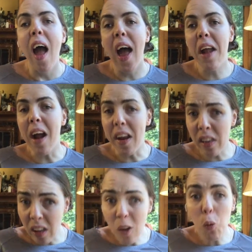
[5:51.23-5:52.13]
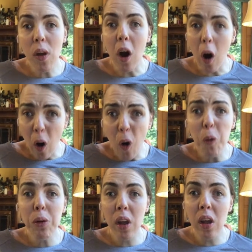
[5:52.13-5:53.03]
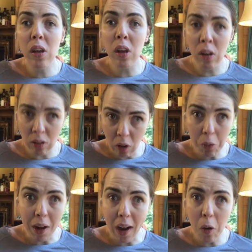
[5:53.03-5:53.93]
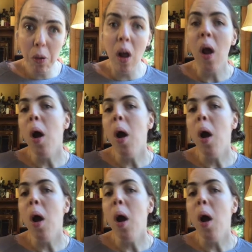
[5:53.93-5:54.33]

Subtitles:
and I think we all need to slow down